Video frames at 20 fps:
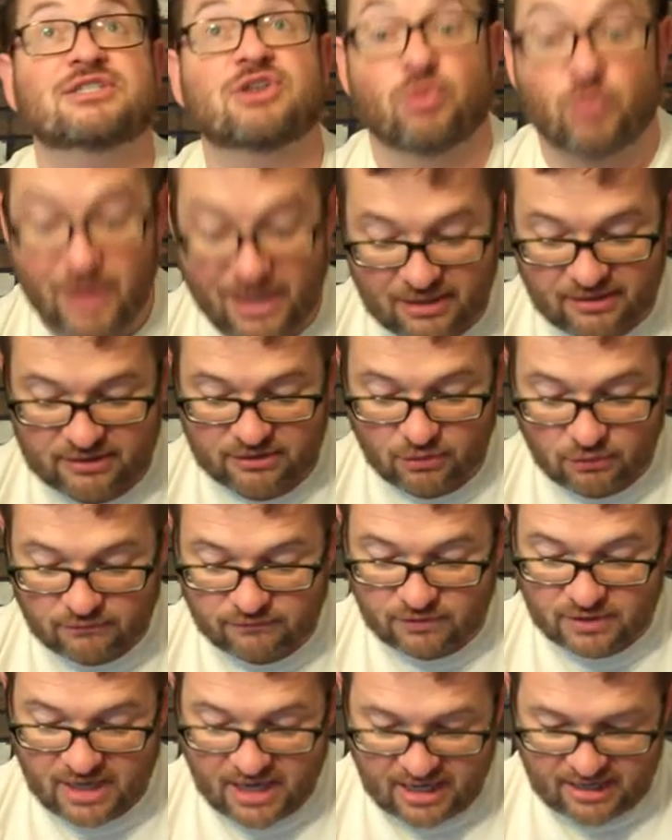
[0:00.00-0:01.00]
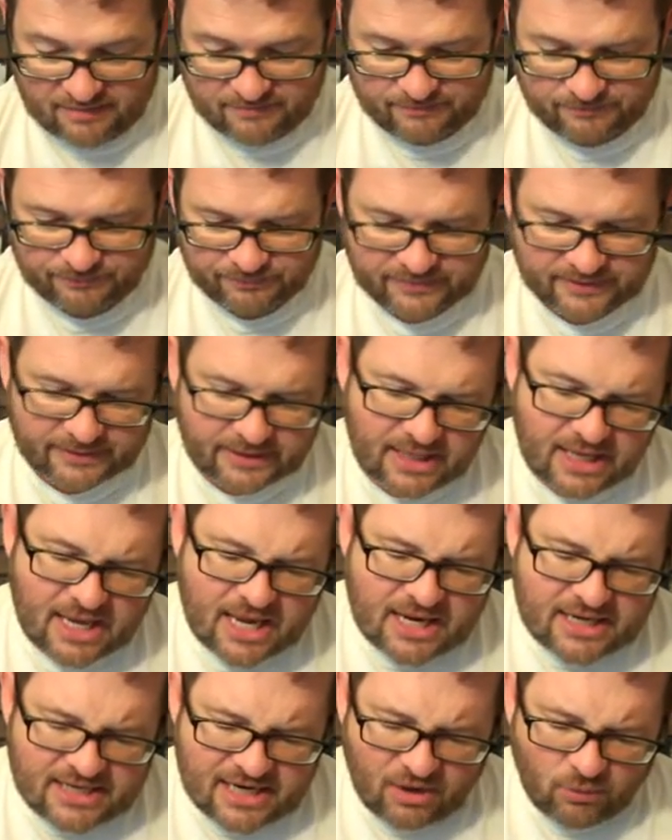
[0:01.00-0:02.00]
it's directly overhead.
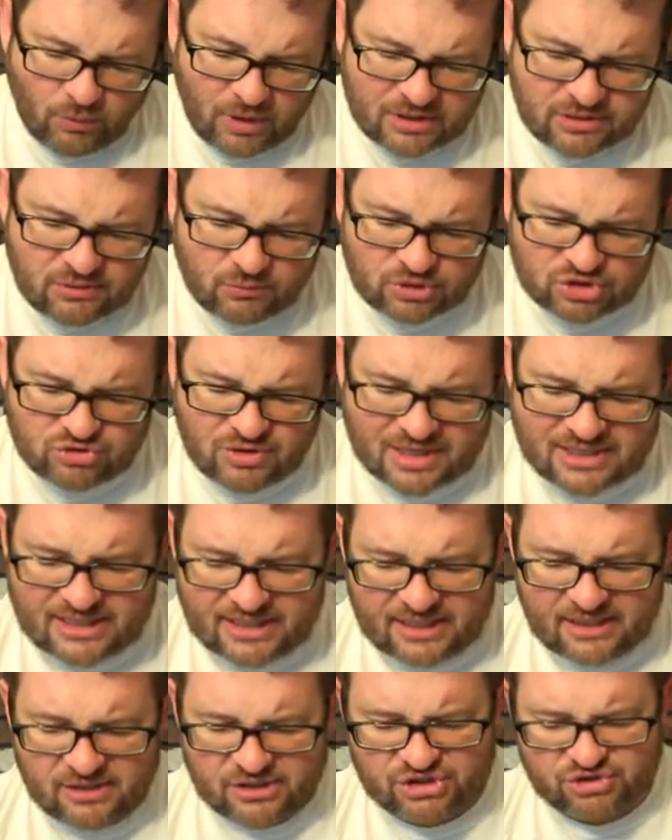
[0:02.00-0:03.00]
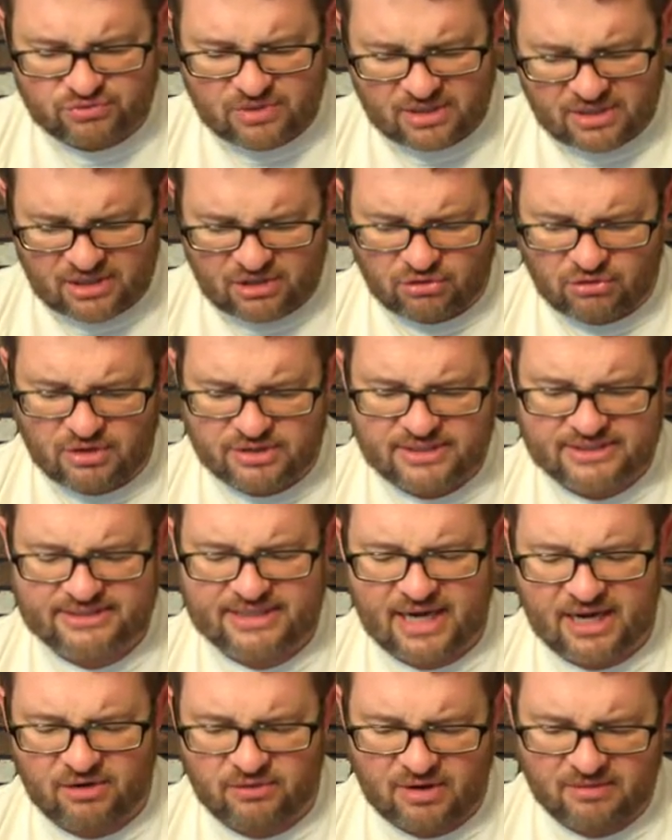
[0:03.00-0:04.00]
Now what we're trying to illustrate here on
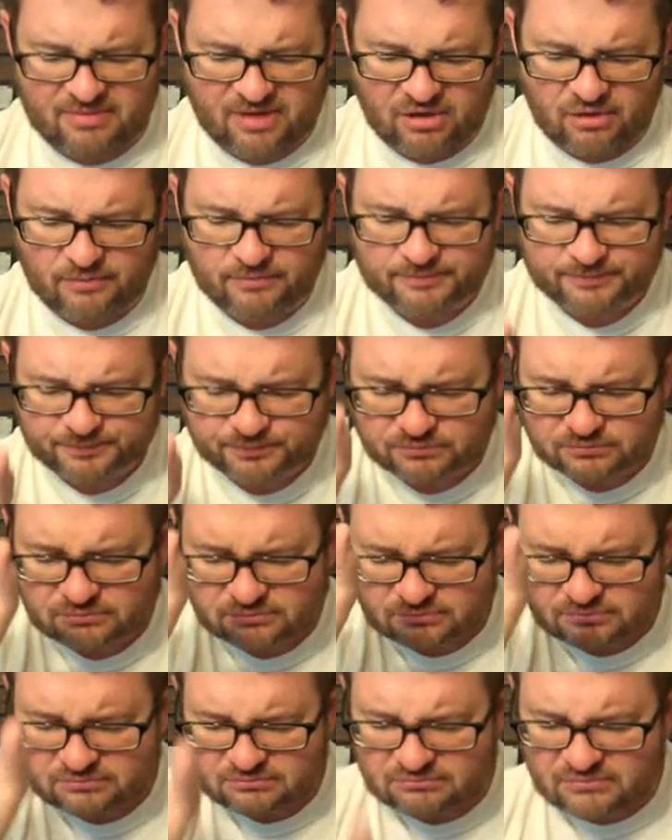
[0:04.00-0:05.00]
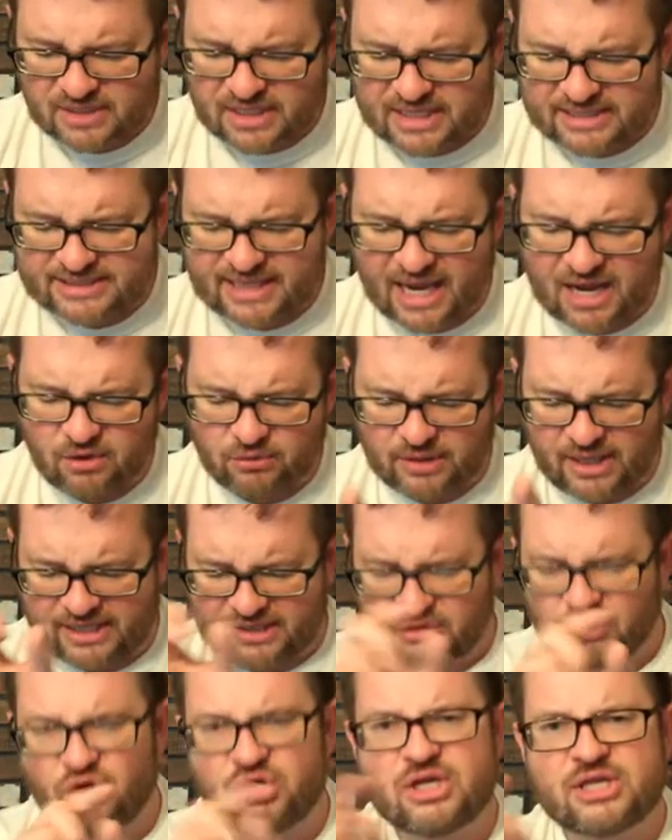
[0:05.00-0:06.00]
this diagram here is how,
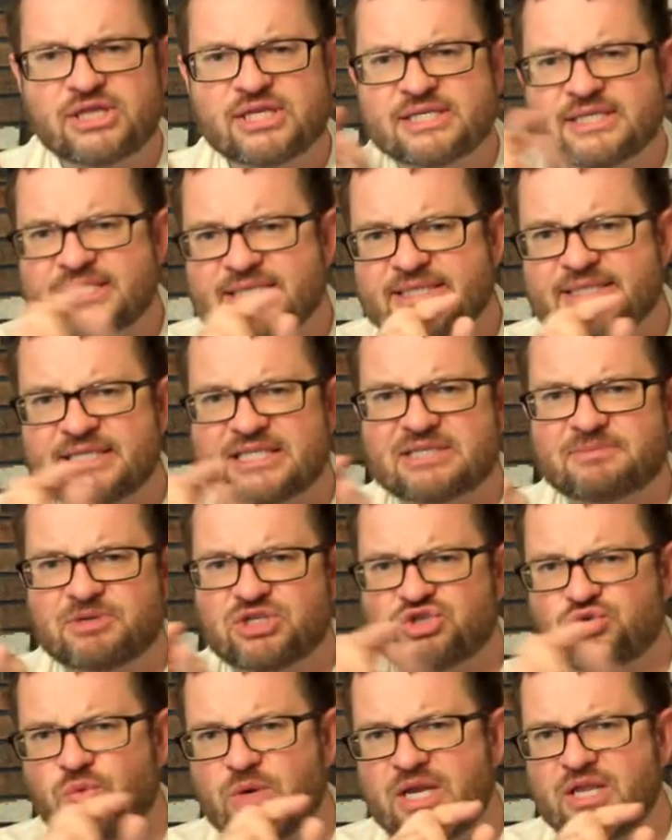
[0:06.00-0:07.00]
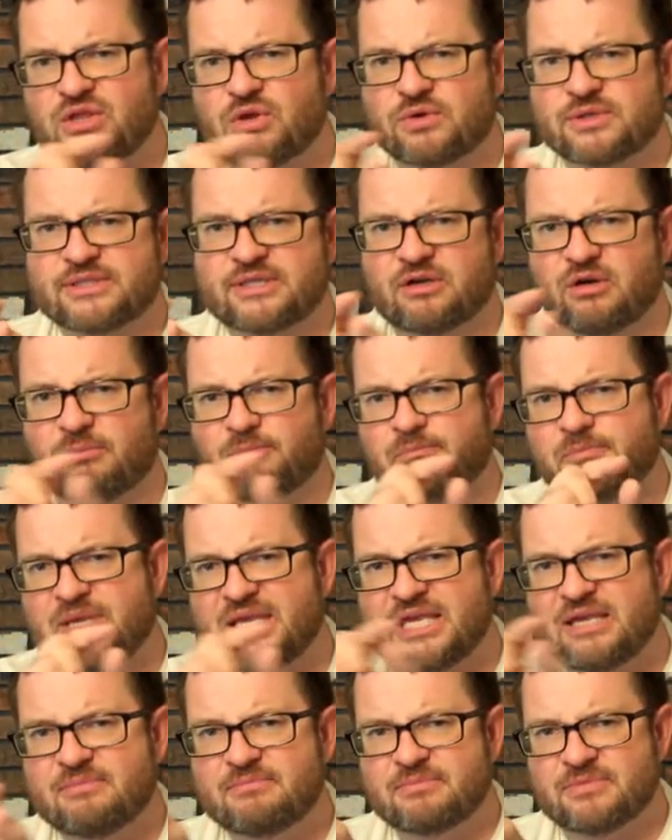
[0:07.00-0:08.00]
like, look at the distance between those little
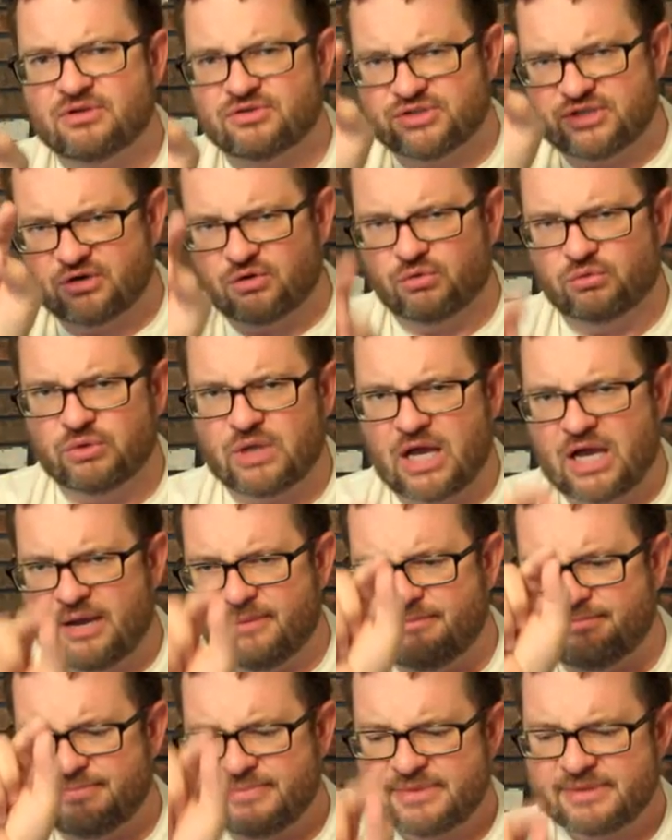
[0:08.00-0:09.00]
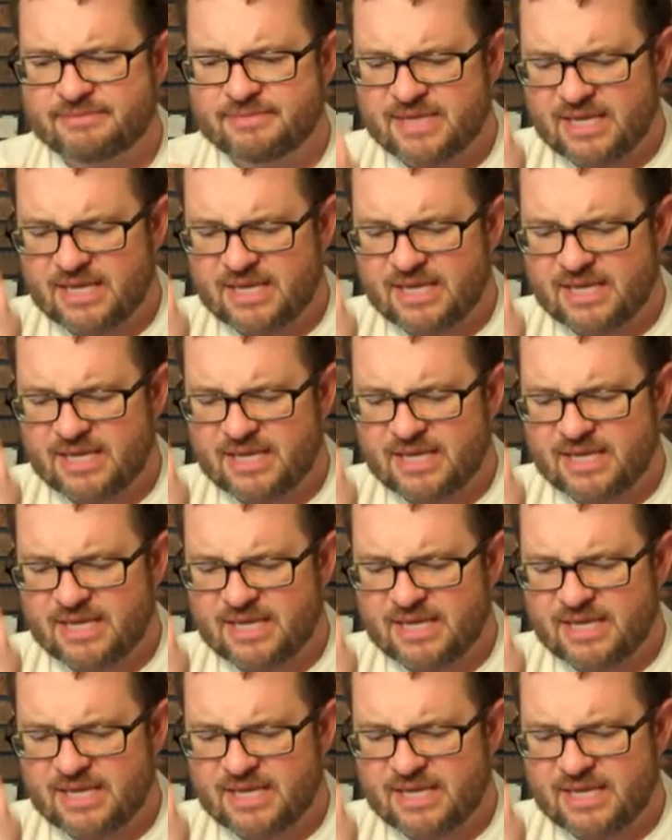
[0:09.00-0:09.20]
beam, those little um,